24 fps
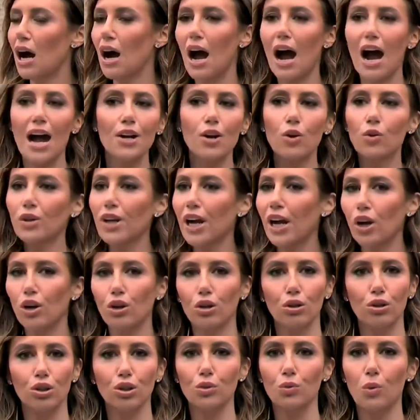I don't care
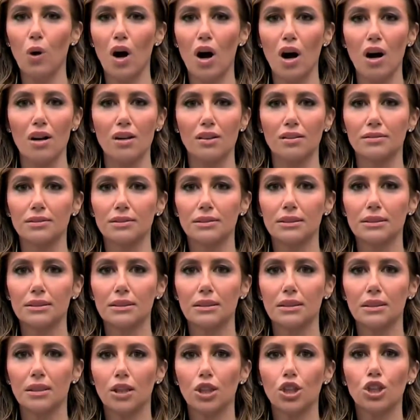who you are.
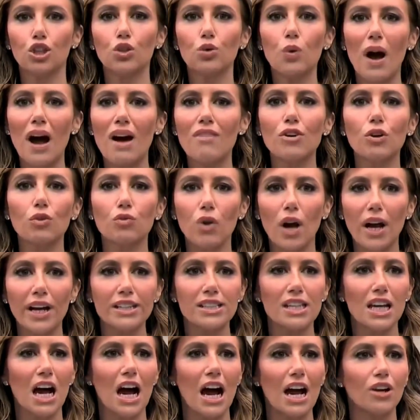You have a right
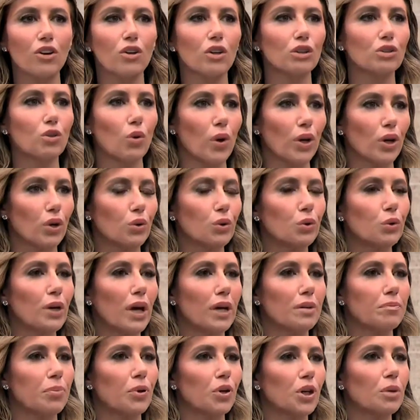to hire a lawyer who
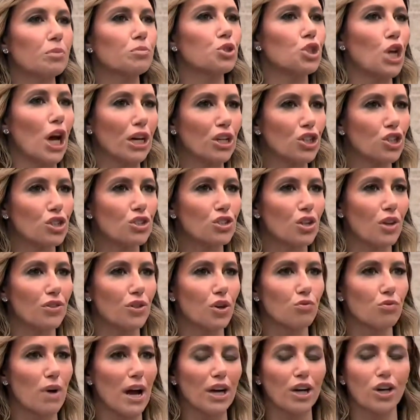can put objections on
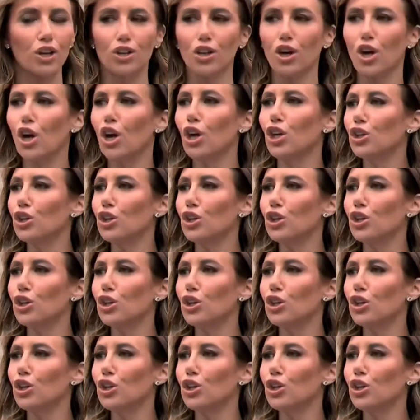the record.